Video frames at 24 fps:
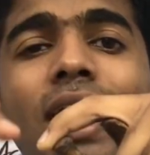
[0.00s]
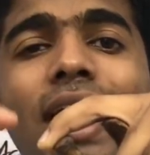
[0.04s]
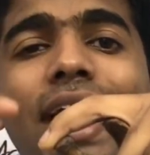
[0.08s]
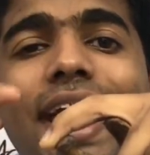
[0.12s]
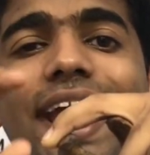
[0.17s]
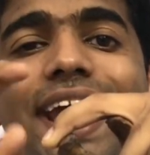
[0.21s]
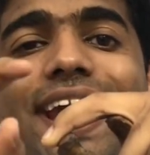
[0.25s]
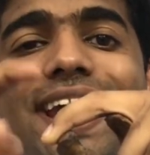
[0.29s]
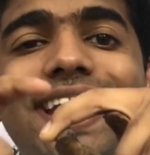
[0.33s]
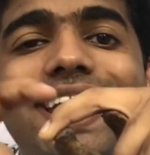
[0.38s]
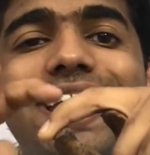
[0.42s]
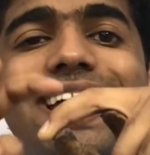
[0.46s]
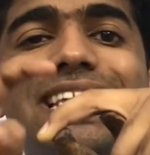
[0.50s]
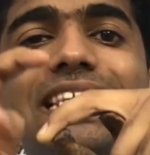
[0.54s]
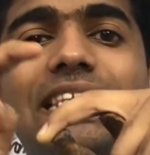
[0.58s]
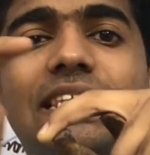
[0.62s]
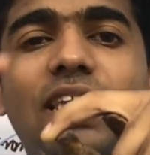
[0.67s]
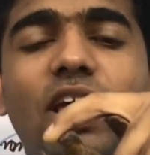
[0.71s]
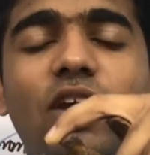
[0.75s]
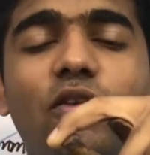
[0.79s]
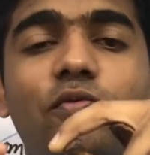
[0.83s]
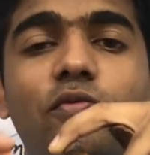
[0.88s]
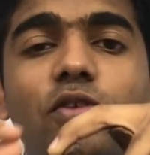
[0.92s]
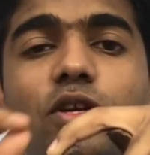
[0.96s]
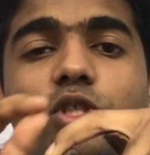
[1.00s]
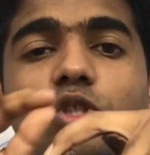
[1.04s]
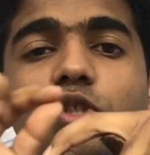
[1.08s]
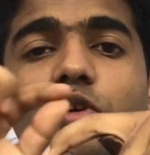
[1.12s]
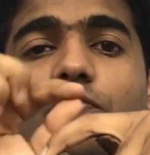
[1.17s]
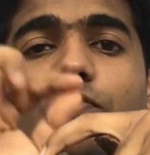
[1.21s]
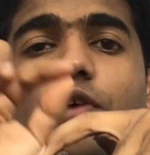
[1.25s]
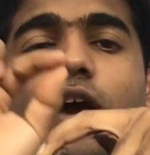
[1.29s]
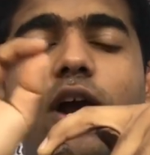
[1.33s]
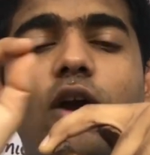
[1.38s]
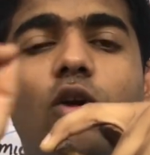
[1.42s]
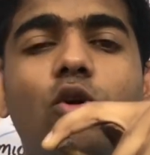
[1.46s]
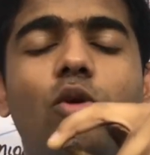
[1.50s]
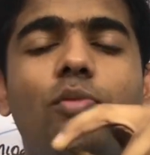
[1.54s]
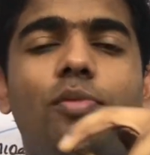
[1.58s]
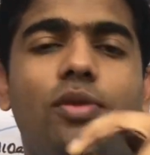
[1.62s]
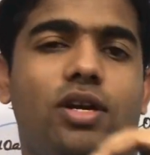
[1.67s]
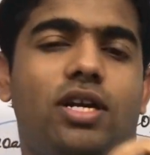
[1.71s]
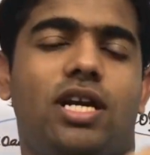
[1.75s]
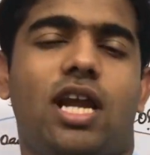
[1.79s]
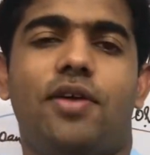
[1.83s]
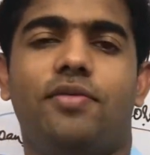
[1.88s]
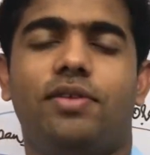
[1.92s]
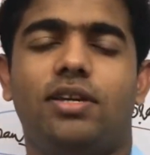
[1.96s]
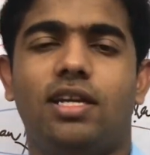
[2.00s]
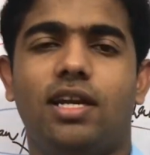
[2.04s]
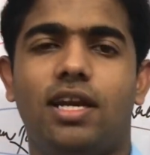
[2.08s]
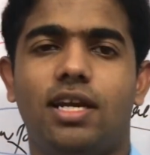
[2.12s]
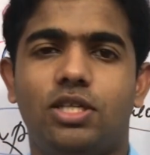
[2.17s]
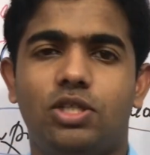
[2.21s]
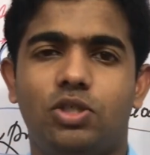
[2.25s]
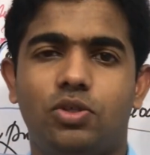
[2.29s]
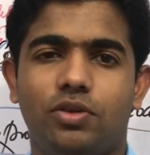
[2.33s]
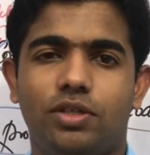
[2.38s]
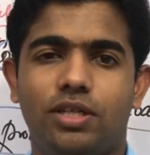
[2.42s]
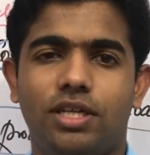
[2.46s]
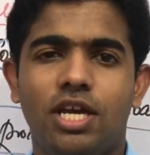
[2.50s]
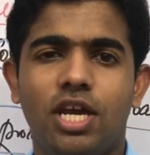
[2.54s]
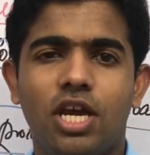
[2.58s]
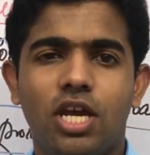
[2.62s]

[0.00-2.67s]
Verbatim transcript: inner surface of acromioclavicular joint.